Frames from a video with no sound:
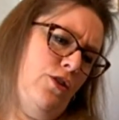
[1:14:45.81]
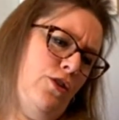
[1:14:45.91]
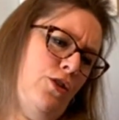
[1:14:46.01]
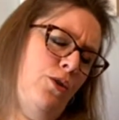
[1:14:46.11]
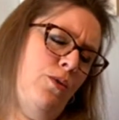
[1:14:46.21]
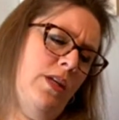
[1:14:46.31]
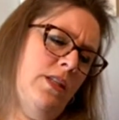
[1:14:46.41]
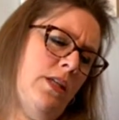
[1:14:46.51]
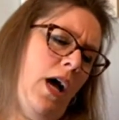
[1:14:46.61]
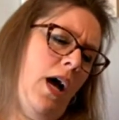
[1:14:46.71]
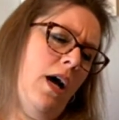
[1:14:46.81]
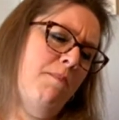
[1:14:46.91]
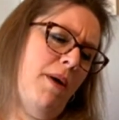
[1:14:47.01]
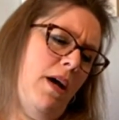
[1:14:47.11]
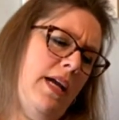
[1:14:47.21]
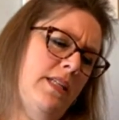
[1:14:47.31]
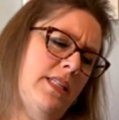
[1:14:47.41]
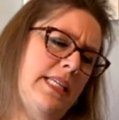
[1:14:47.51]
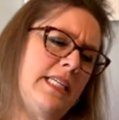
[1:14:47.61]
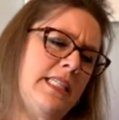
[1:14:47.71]
to the top is
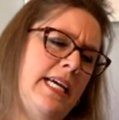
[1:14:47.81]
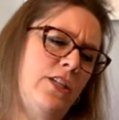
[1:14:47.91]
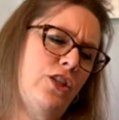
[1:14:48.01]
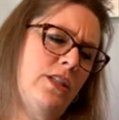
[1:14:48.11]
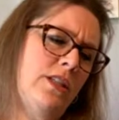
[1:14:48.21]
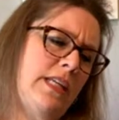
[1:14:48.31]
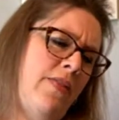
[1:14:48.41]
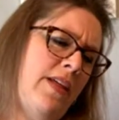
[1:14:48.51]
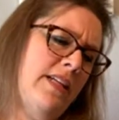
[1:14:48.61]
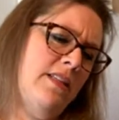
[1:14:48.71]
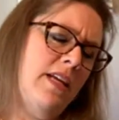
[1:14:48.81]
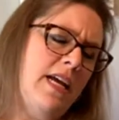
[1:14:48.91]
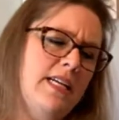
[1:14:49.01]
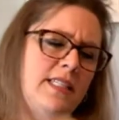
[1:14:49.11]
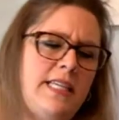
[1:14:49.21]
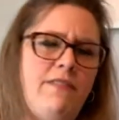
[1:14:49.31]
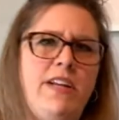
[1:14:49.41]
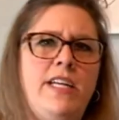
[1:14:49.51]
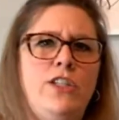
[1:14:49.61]
six inches and then seven